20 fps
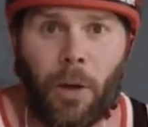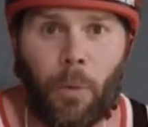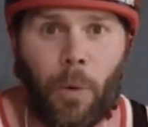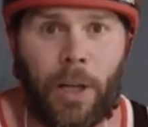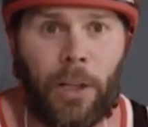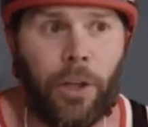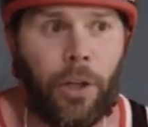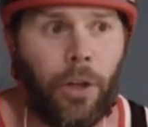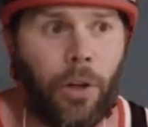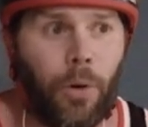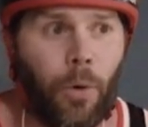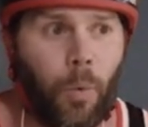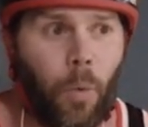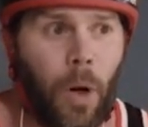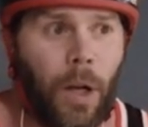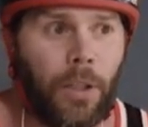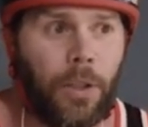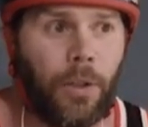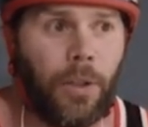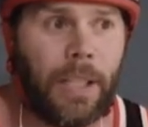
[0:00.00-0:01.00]
when you
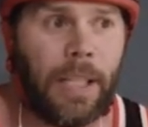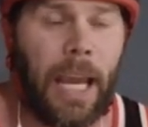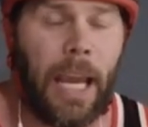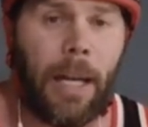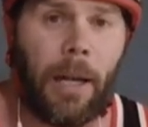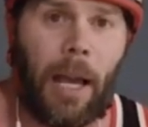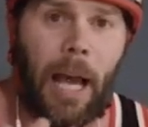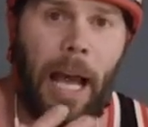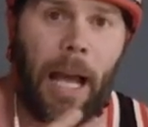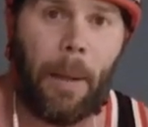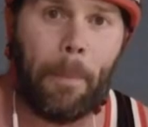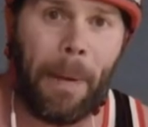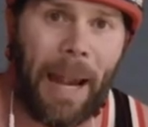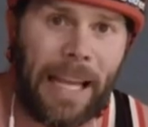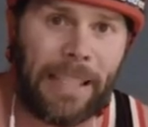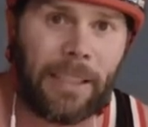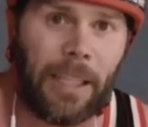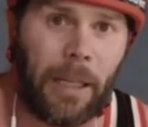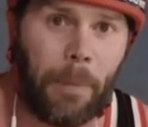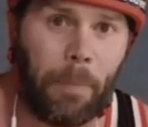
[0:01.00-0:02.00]
want to skate a
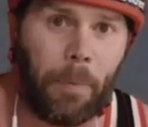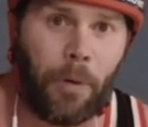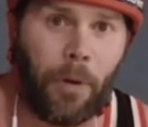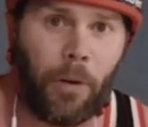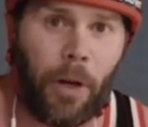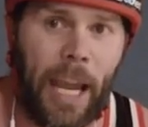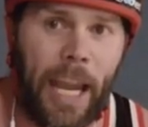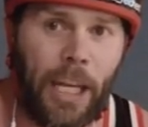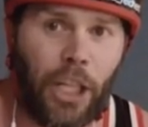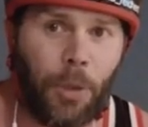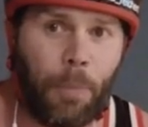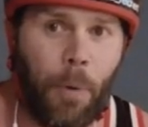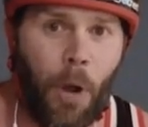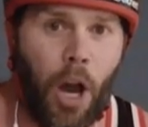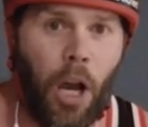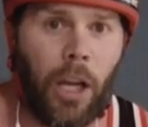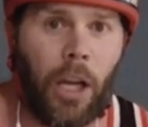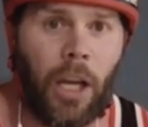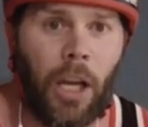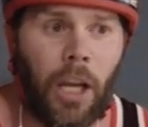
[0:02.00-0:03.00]
plastic H
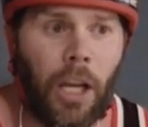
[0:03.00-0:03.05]
block